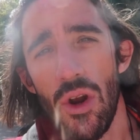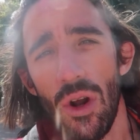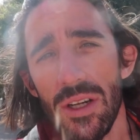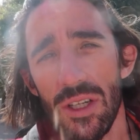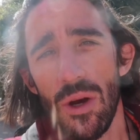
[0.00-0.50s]

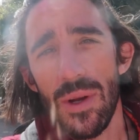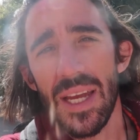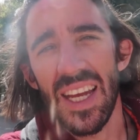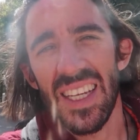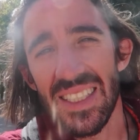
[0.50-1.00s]
not
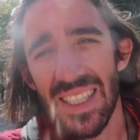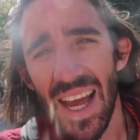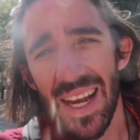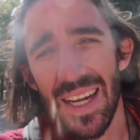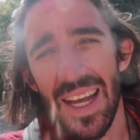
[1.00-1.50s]
knowing
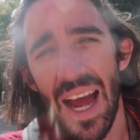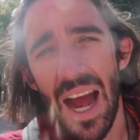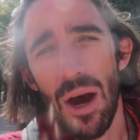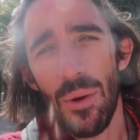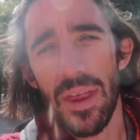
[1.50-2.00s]
exactly
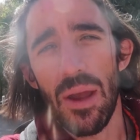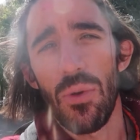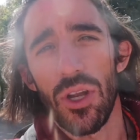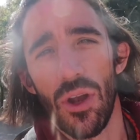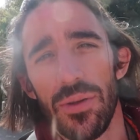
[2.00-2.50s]
how they
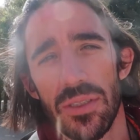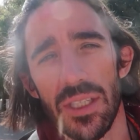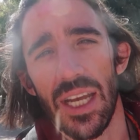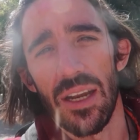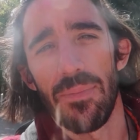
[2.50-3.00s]
were going
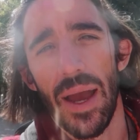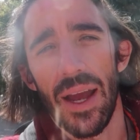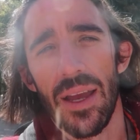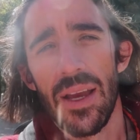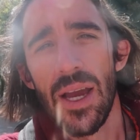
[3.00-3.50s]
to get it
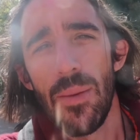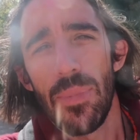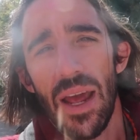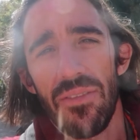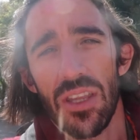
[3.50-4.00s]
back,
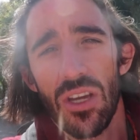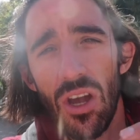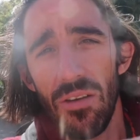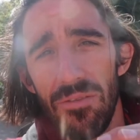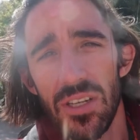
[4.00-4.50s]
but having the
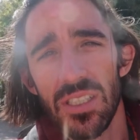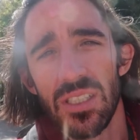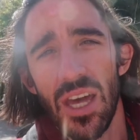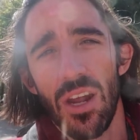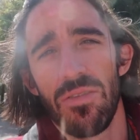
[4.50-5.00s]

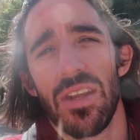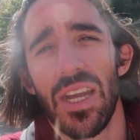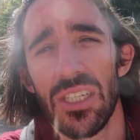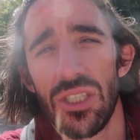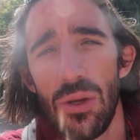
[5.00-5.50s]
confidence that over the
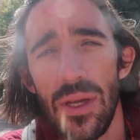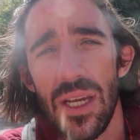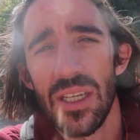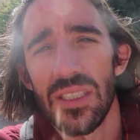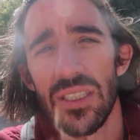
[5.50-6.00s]
next 2
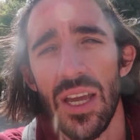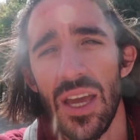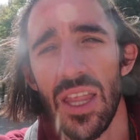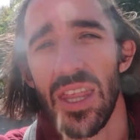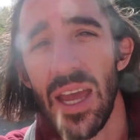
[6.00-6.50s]
years,
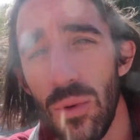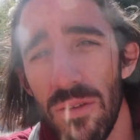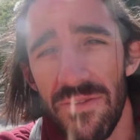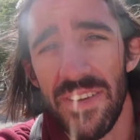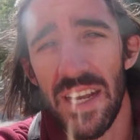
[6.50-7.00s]
they will
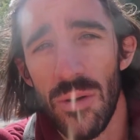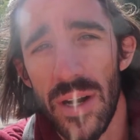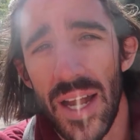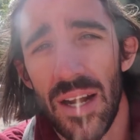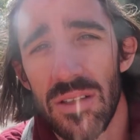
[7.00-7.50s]
figure
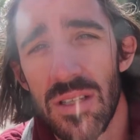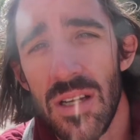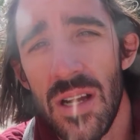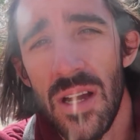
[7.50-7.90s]
it out.